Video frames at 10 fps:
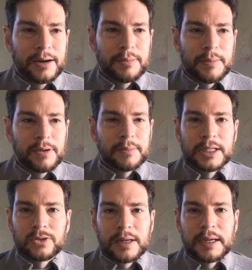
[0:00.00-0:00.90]
people will
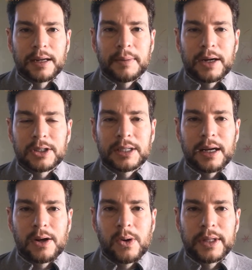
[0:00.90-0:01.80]
be dreaming about
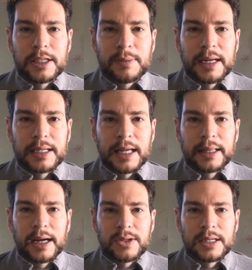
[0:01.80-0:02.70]
only spending
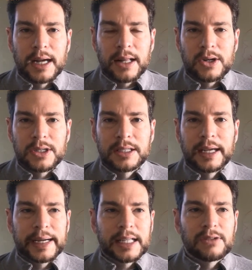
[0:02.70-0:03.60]
$10,000.
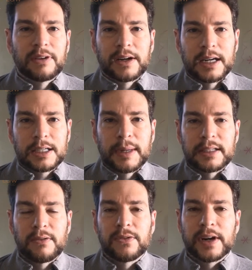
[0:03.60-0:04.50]
That gets very
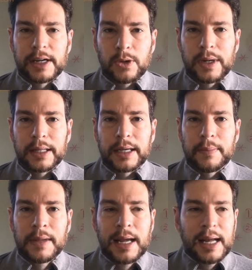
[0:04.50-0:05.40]
expensive very quickly.
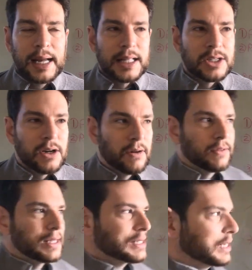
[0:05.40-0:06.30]
And so if
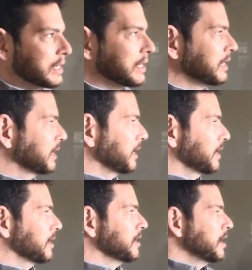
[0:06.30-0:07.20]
this can
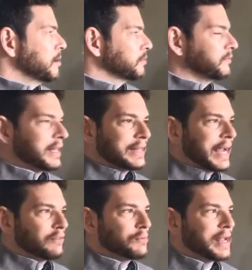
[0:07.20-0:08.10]
prevent
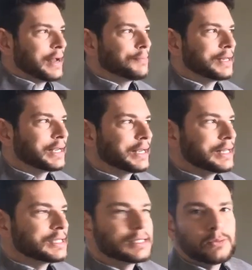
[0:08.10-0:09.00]
that from happening,
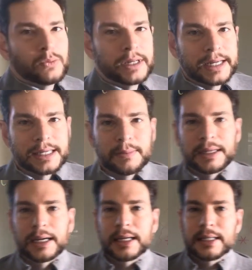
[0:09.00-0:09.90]
it's really
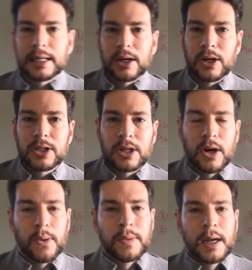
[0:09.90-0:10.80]
something to consider.
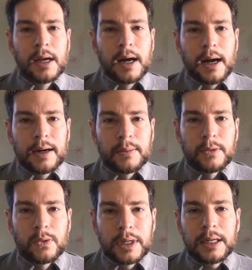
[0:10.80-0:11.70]
So
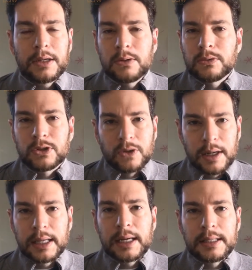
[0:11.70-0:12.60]
we
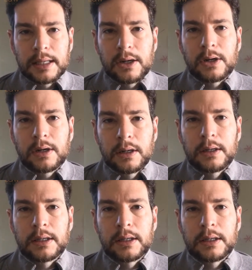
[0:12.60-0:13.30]
strongly consider,